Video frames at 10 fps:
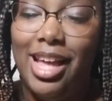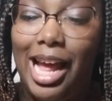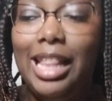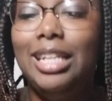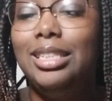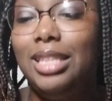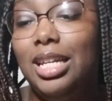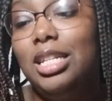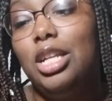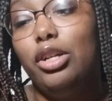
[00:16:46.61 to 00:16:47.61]
this
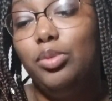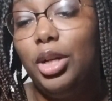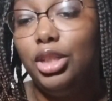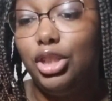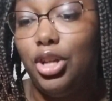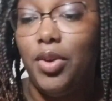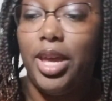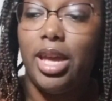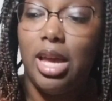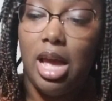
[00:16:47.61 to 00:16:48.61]
thing knows what it's
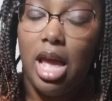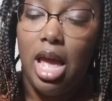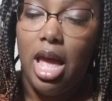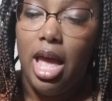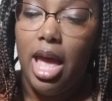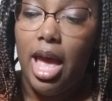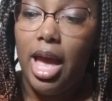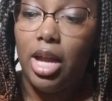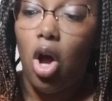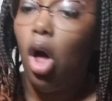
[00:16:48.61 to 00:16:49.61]
doing.
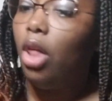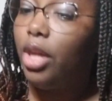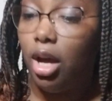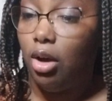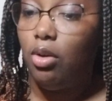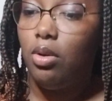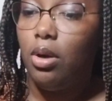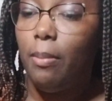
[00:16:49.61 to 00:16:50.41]
And although